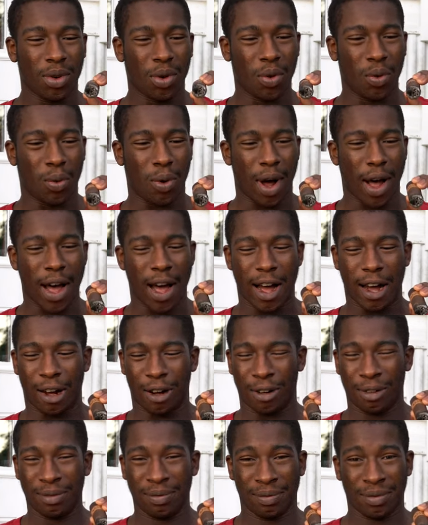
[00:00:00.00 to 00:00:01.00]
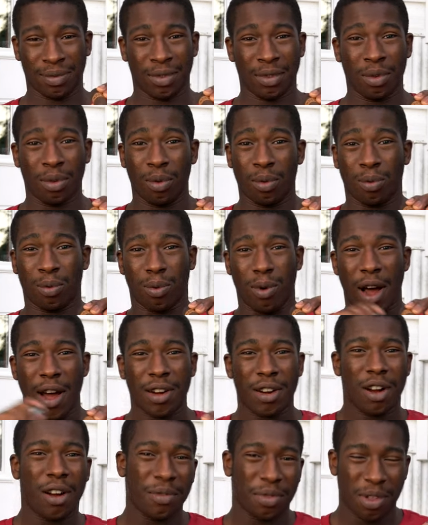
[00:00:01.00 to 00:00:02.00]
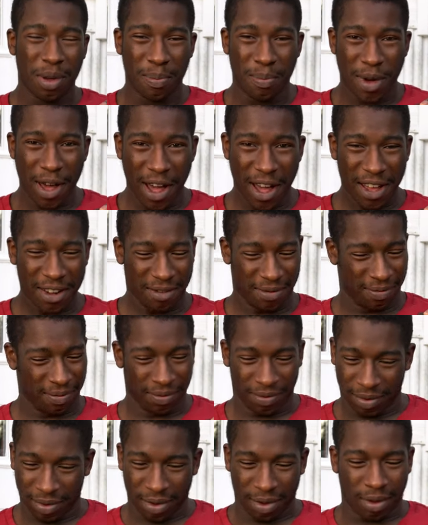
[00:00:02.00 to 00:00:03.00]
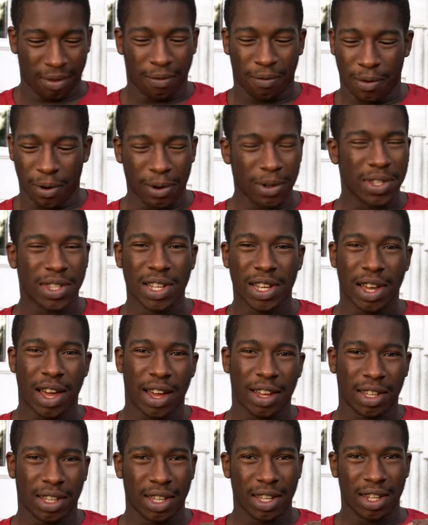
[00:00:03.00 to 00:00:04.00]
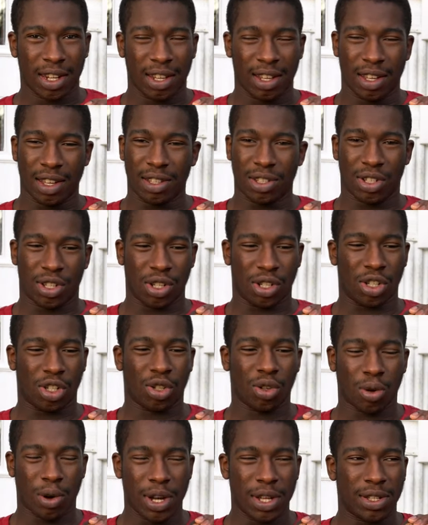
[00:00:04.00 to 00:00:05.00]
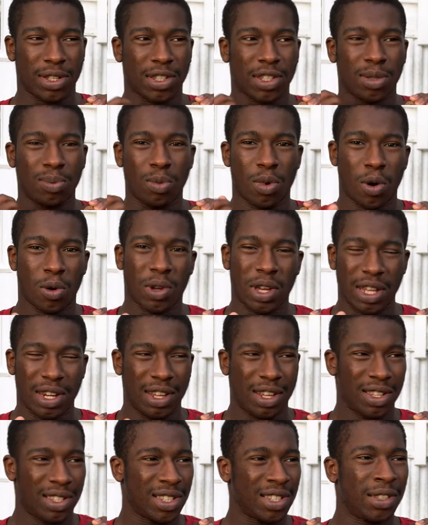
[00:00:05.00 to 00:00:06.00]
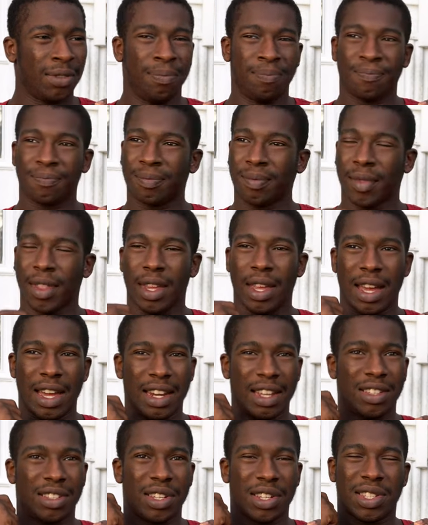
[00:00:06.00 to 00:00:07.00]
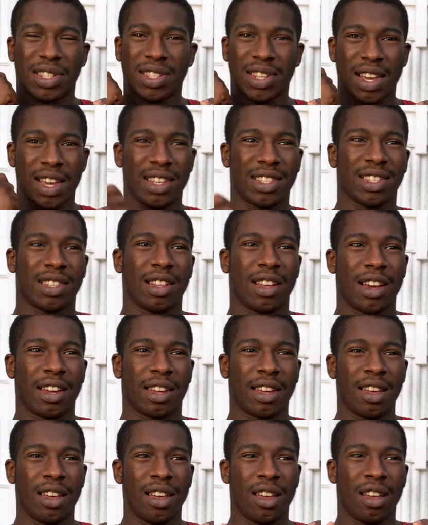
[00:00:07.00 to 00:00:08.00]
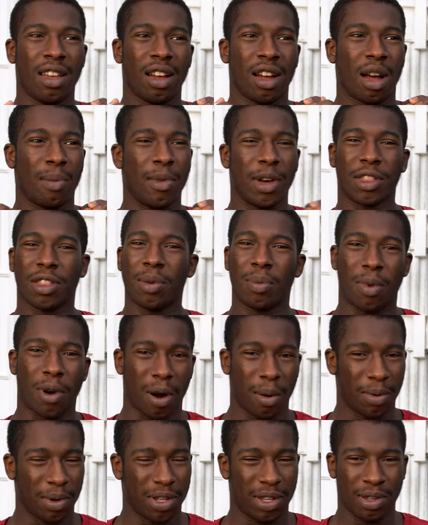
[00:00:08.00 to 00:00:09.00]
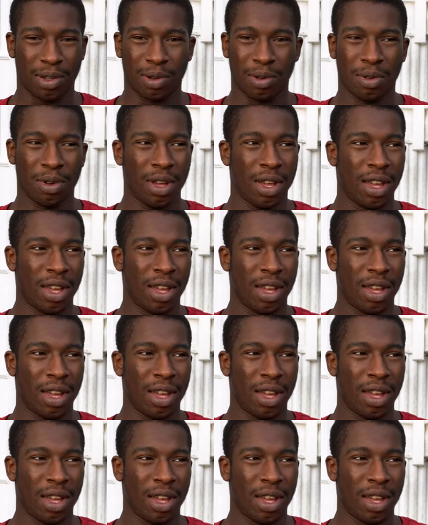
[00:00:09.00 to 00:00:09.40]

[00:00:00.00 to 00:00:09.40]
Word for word: Wow, right off the bat, first thing I get is just straight smokiness, and it just tastes like I'm at the barbecue.